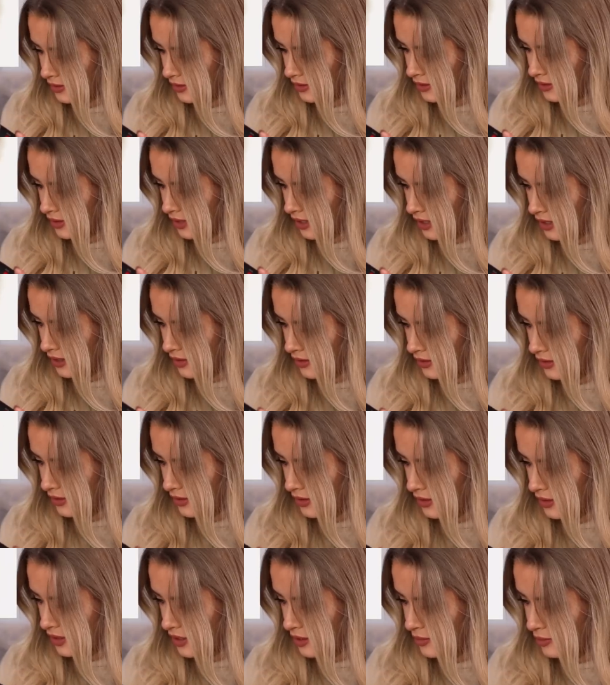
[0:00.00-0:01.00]
like an
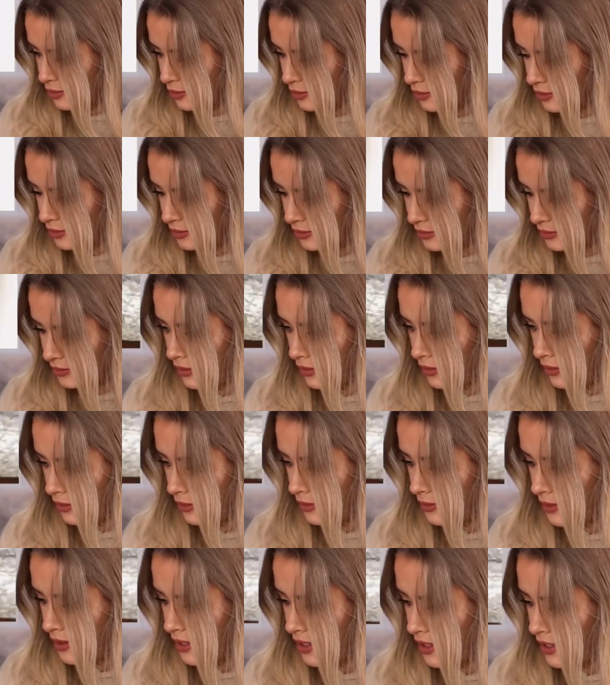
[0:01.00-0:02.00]
eyeball. Oh
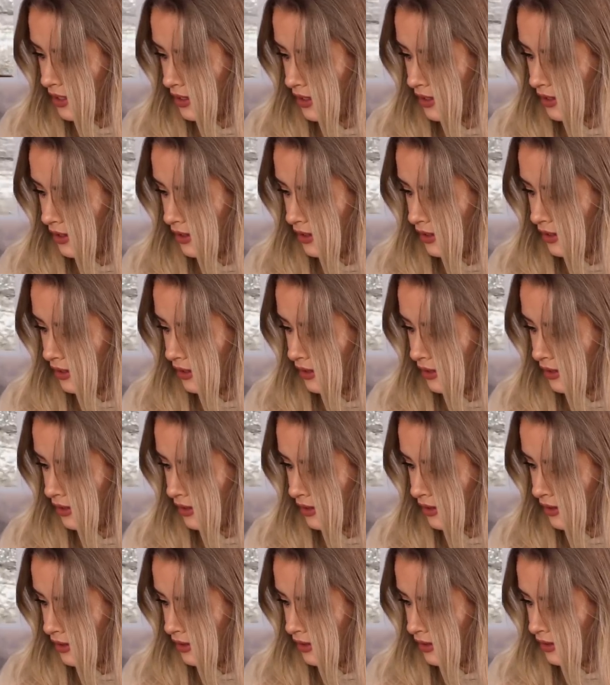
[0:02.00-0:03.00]
yeah.
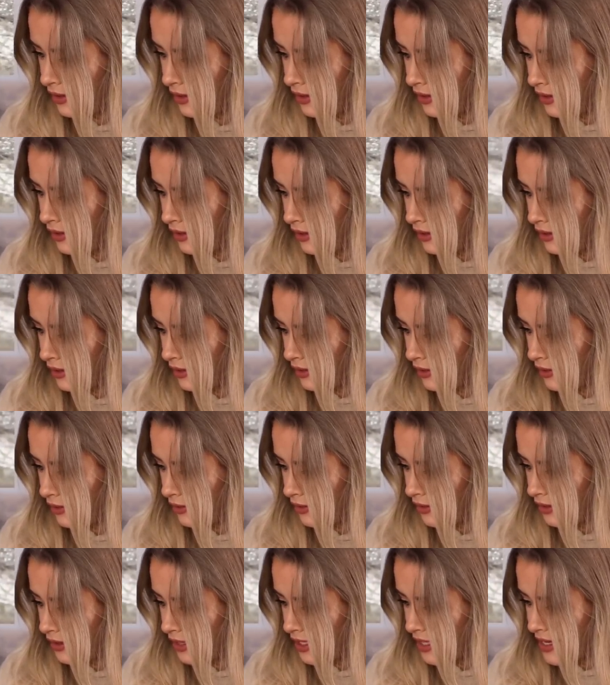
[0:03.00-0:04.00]

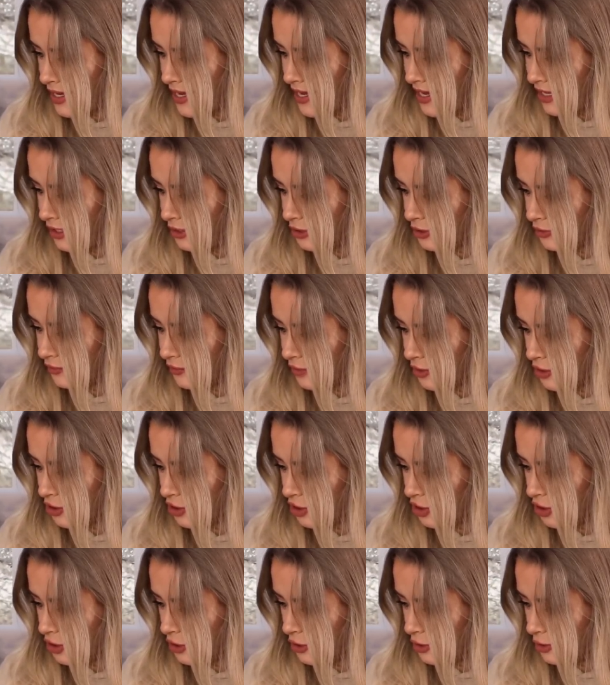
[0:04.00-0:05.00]
Look at the edge of the
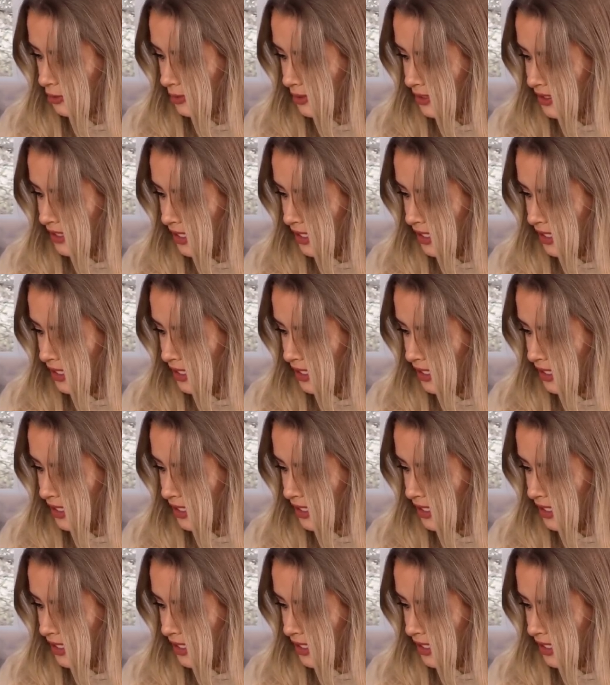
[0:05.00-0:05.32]
tube. Is